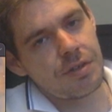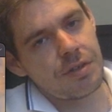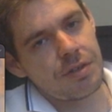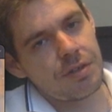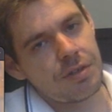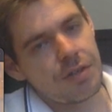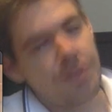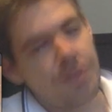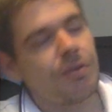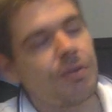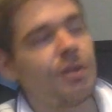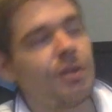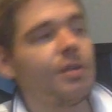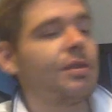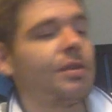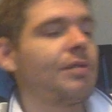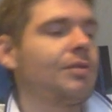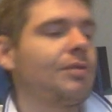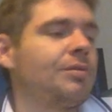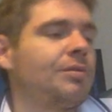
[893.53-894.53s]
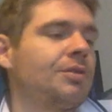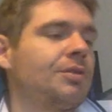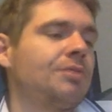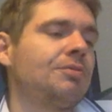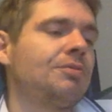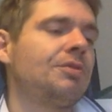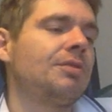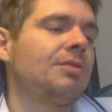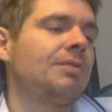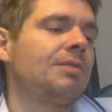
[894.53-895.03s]
definitely gonna have to watch
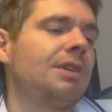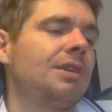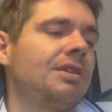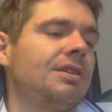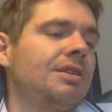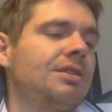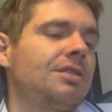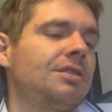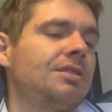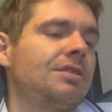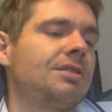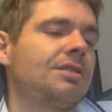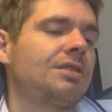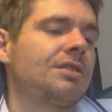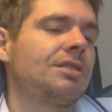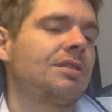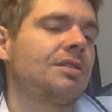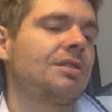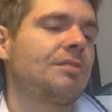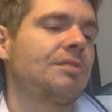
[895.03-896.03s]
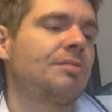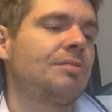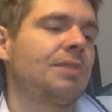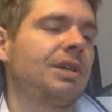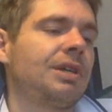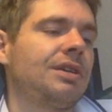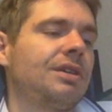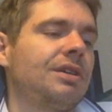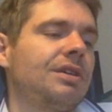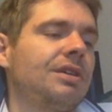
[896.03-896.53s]
more about this
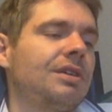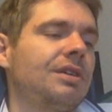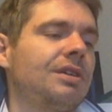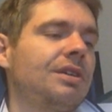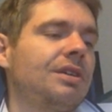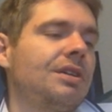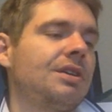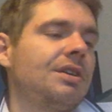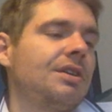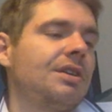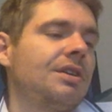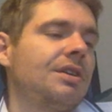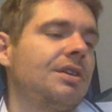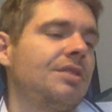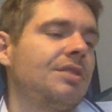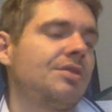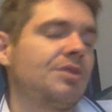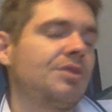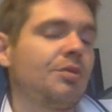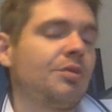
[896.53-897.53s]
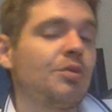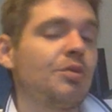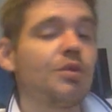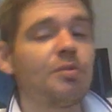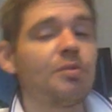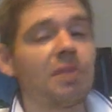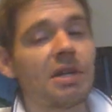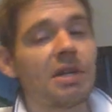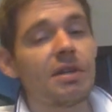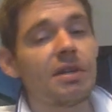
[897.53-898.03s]
planet, or dwarf
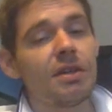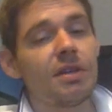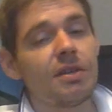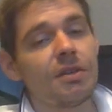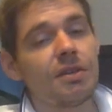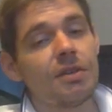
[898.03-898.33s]
planet.